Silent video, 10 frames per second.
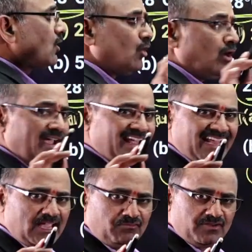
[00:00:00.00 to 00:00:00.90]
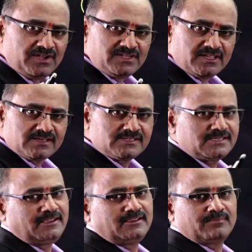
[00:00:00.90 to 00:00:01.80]
coil
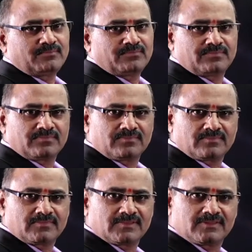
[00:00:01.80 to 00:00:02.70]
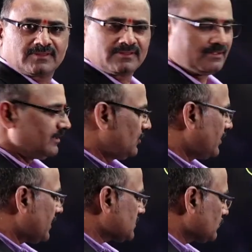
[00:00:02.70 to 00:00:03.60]
efficiency?
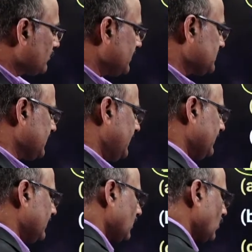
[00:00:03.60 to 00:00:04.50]
You are asked to decide